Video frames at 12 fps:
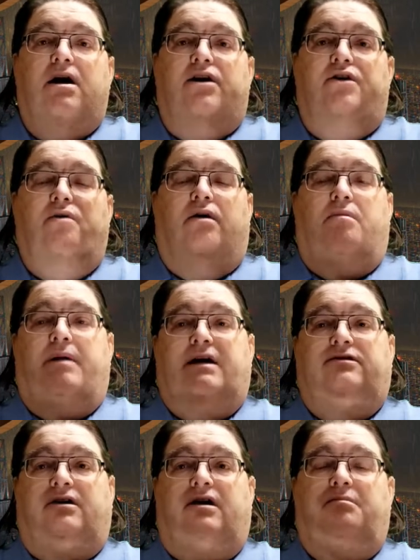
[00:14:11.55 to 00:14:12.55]
You are
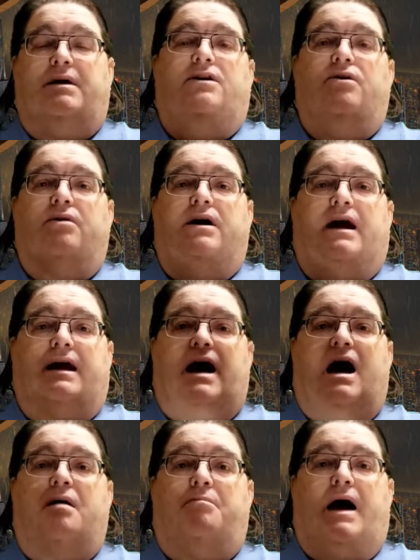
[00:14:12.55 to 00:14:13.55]
basically going to be doing a
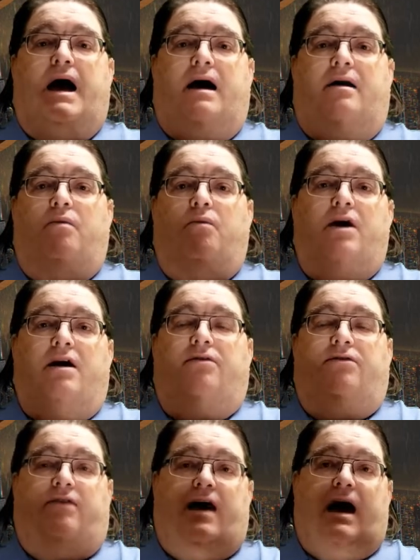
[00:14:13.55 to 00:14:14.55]
combat
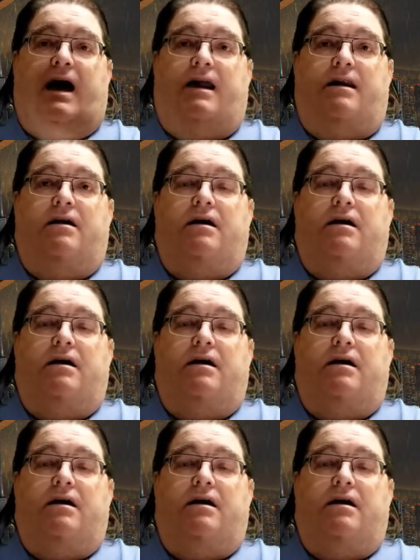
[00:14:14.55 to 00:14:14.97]
with that